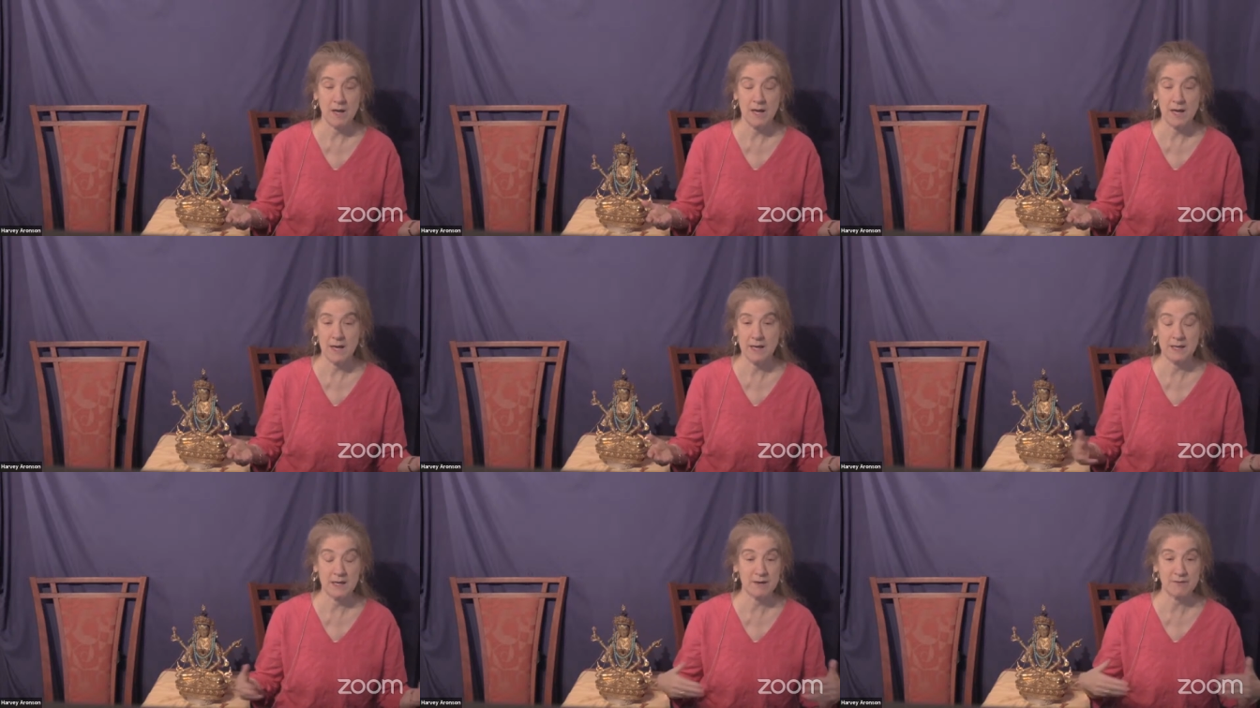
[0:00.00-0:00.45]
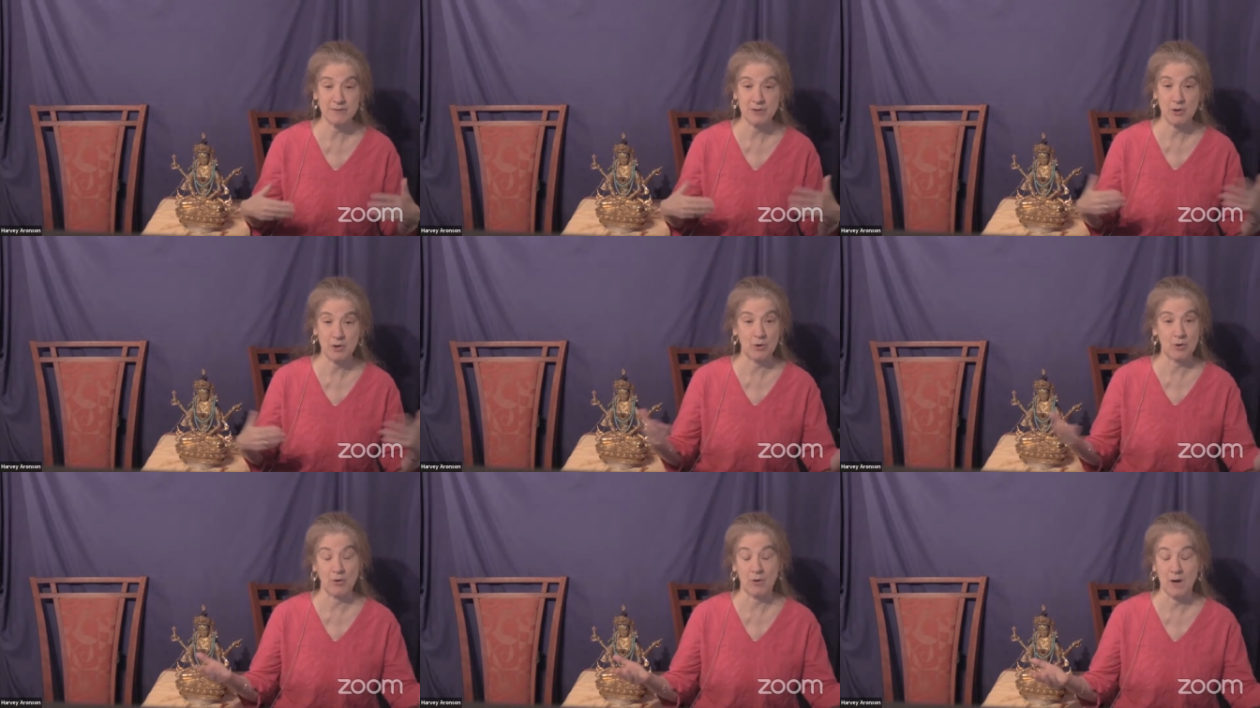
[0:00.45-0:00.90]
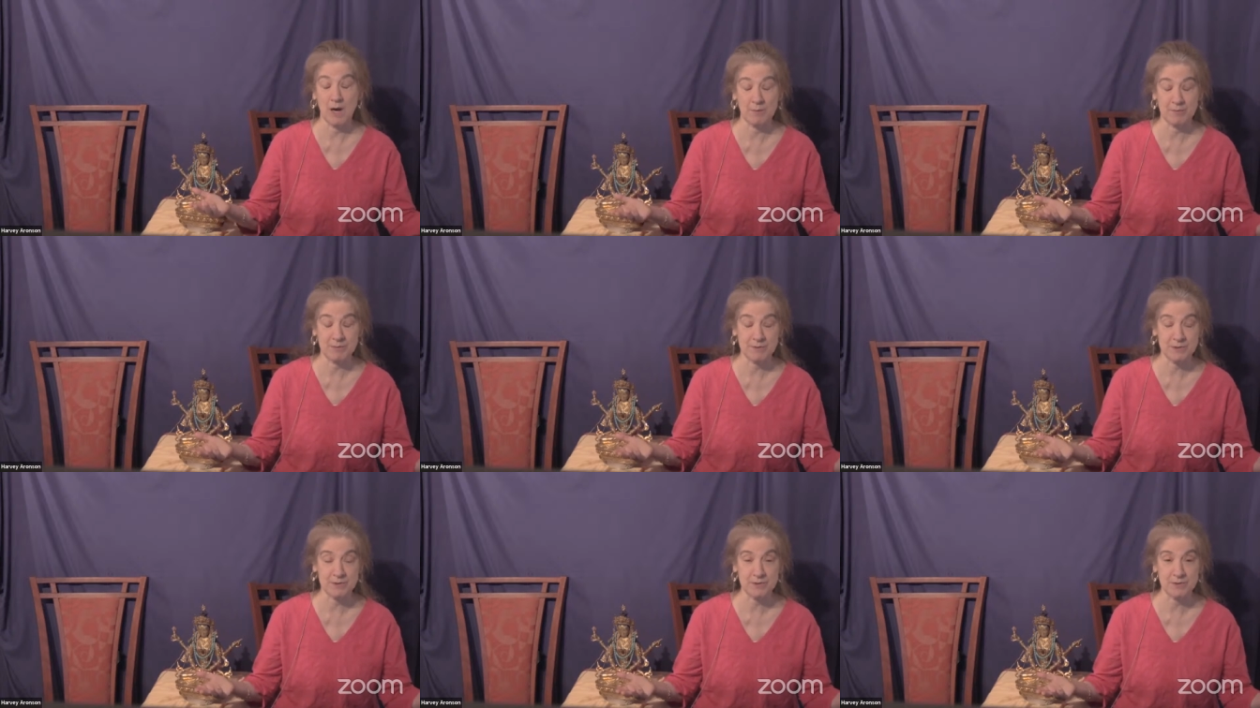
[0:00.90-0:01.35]
and have no
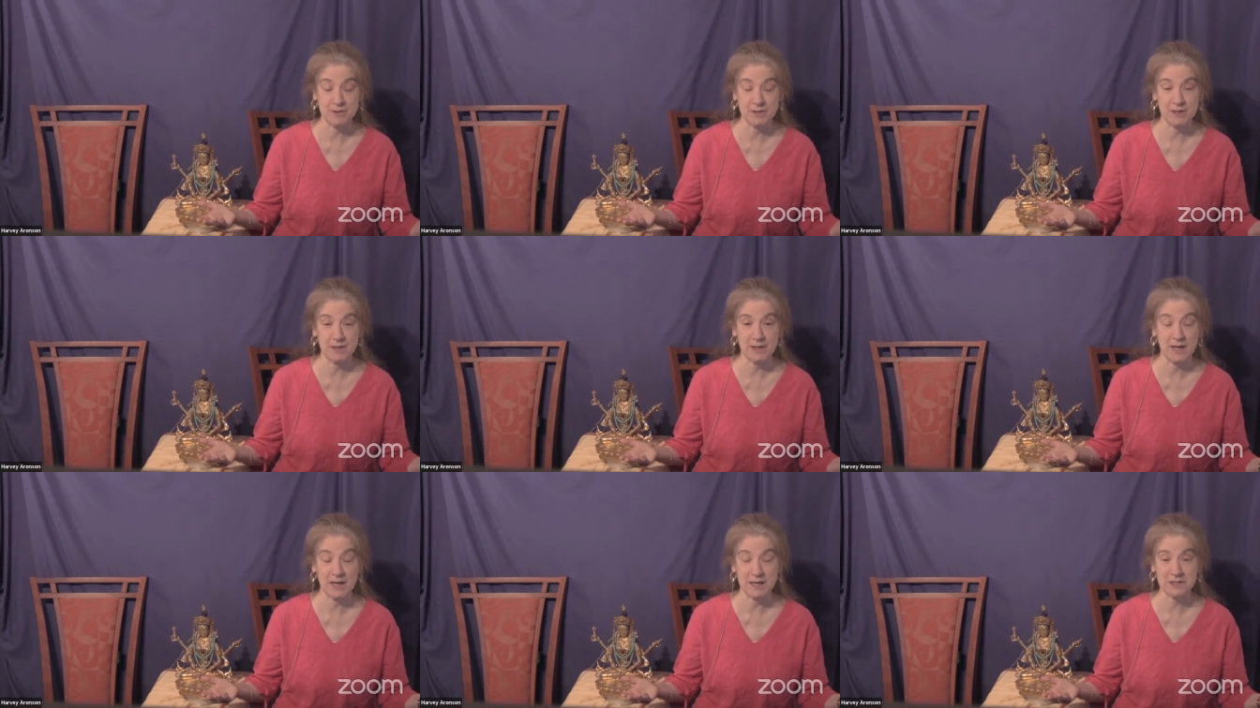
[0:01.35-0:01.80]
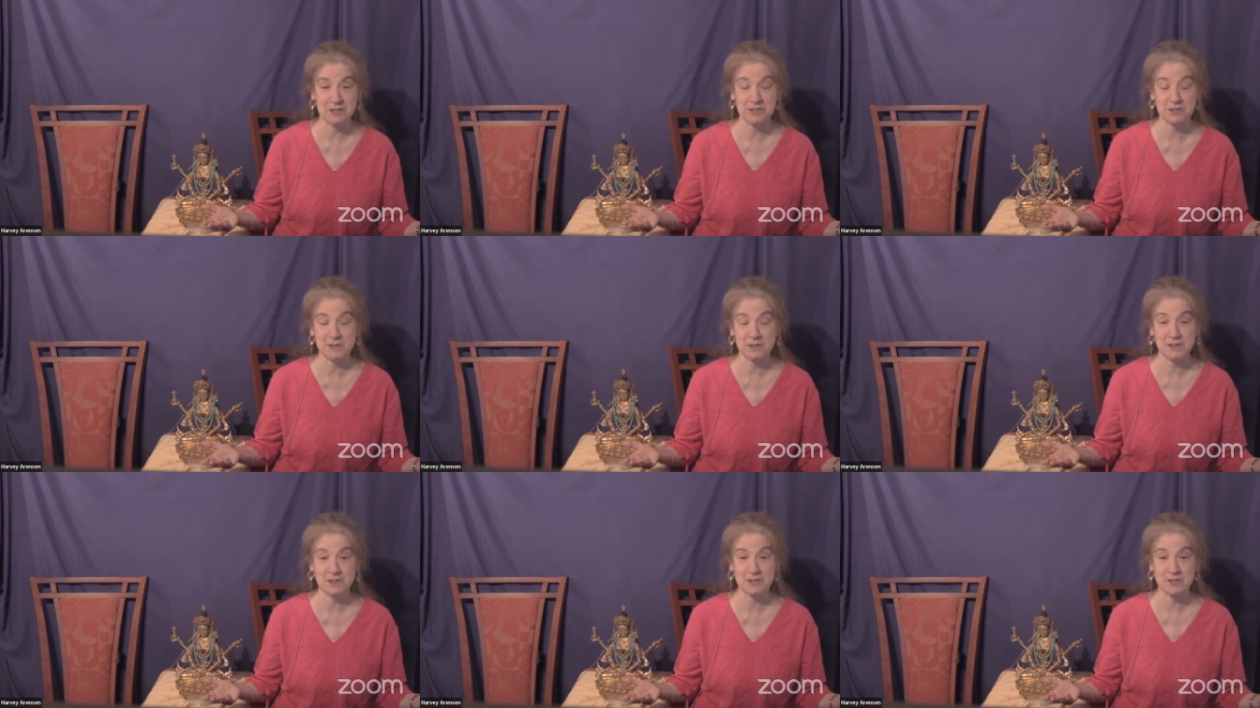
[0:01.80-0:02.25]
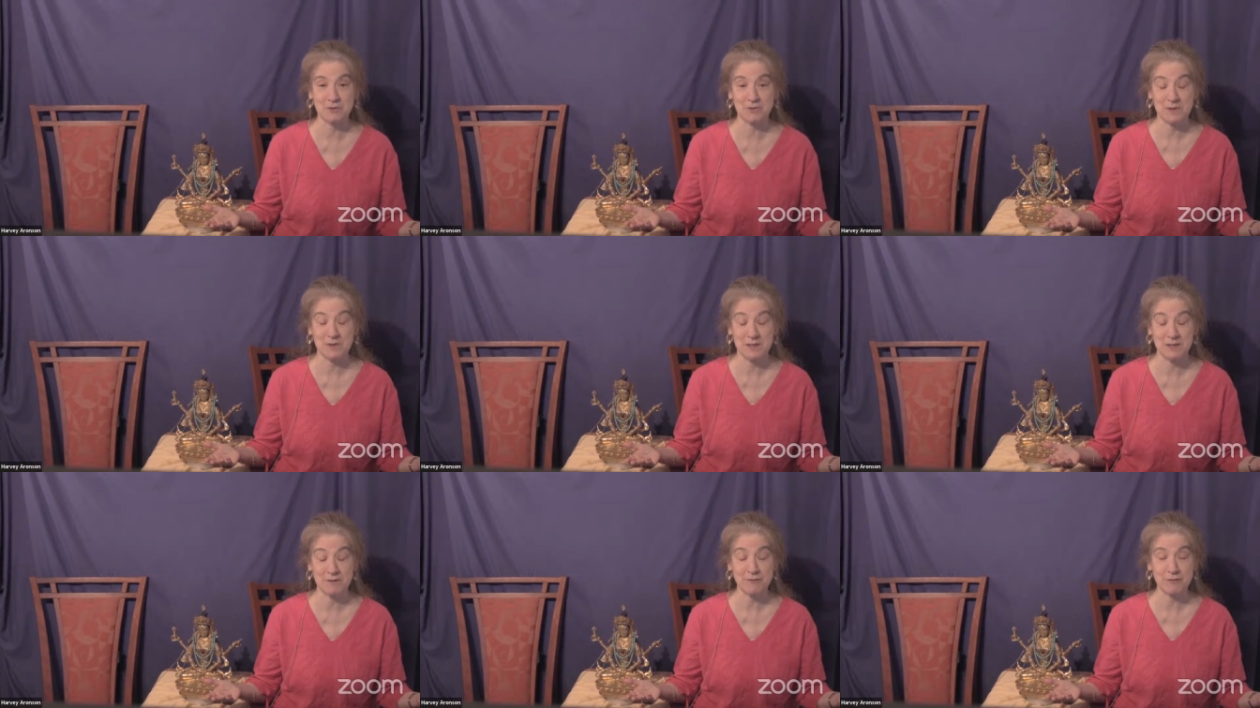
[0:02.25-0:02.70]
opportunity actually to
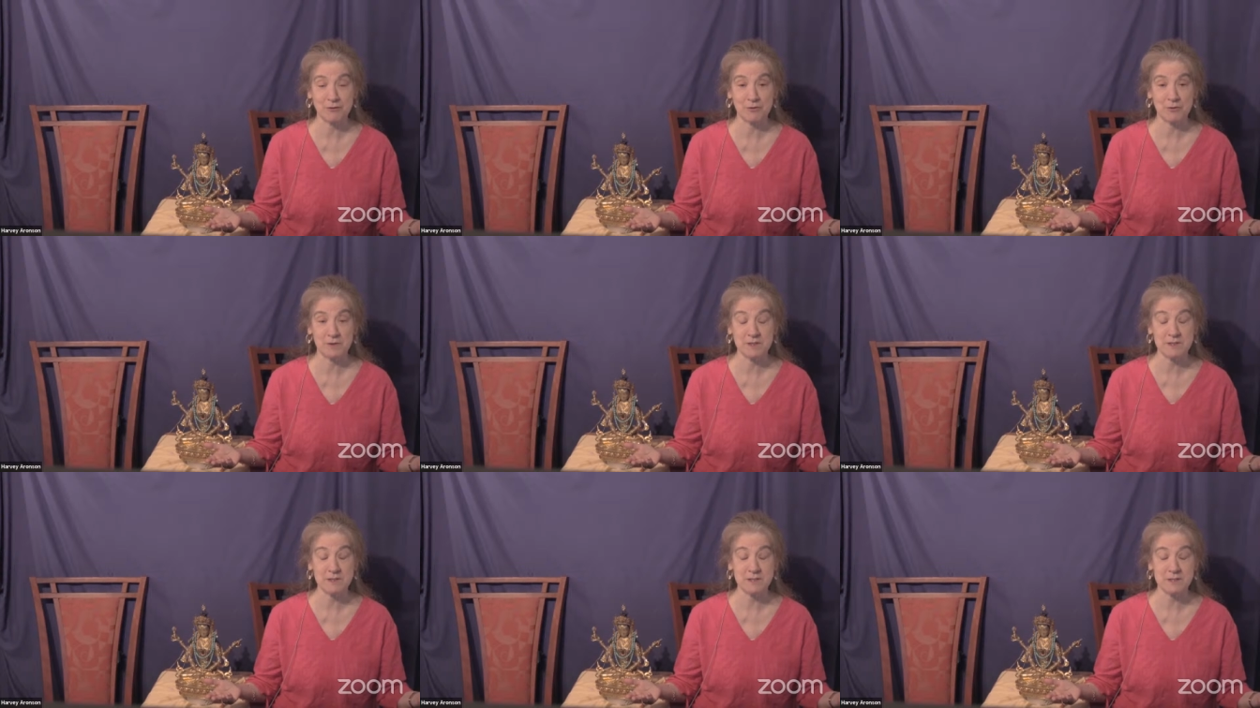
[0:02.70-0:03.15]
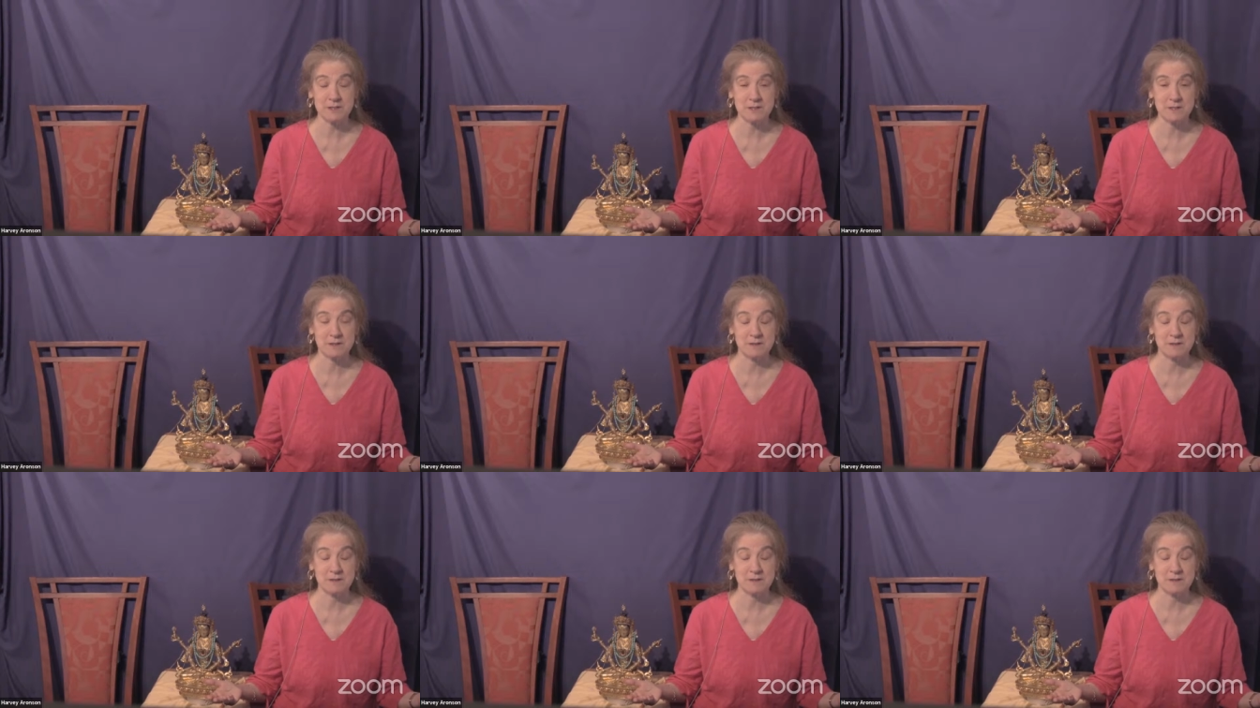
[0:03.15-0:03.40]
influence?